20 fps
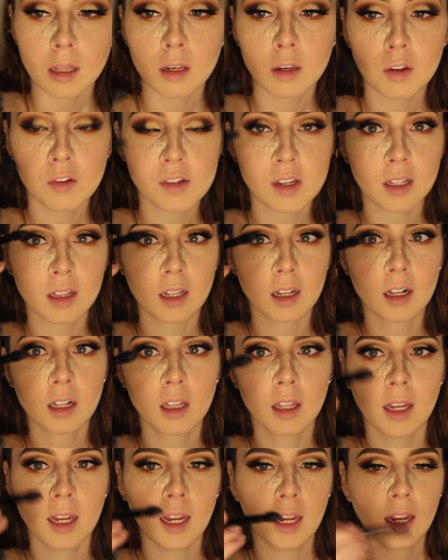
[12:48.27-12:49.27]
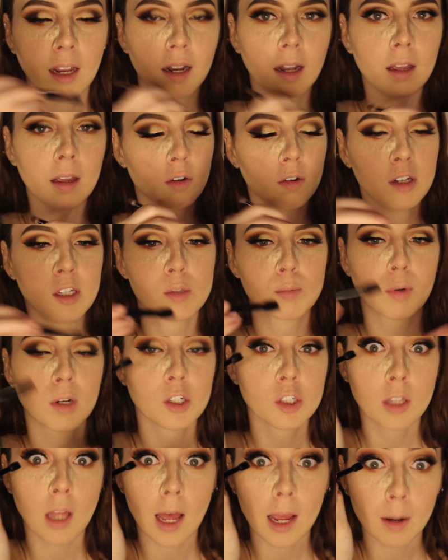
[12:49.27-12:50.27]
Then using the clean crease brush
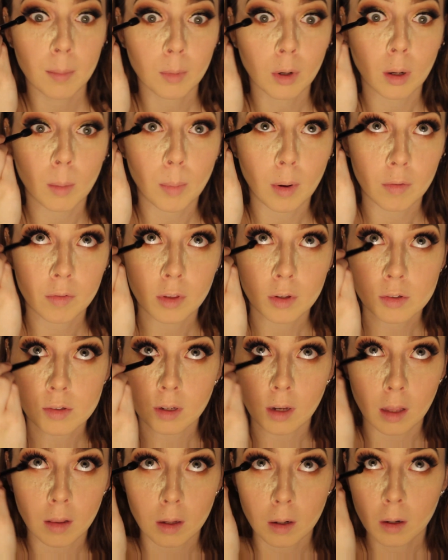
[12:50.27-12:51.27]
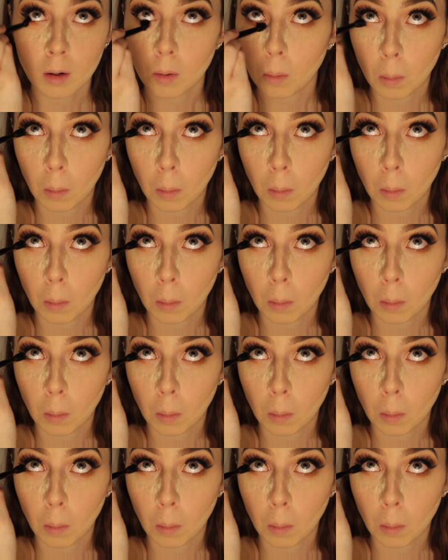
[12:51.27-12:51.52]
slide, I'm going to buff those together.